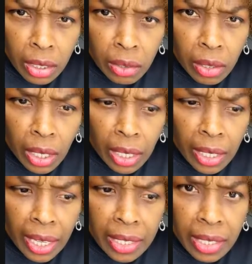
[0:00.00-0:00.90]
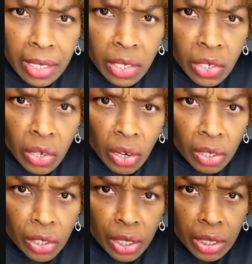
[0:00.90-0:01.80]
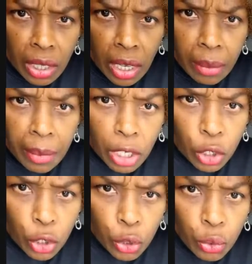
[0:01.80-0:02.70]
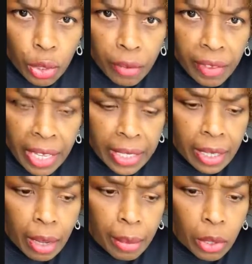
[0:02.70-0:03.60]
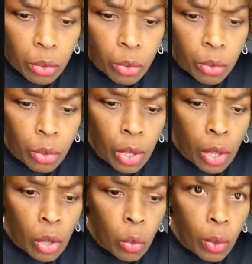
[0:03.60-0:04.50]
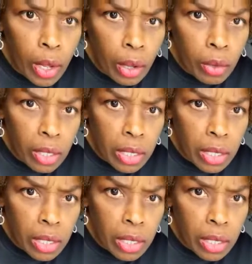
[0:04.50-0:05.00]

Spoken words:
Okay, that's the Sargent. I'm not sure if that's coming through well.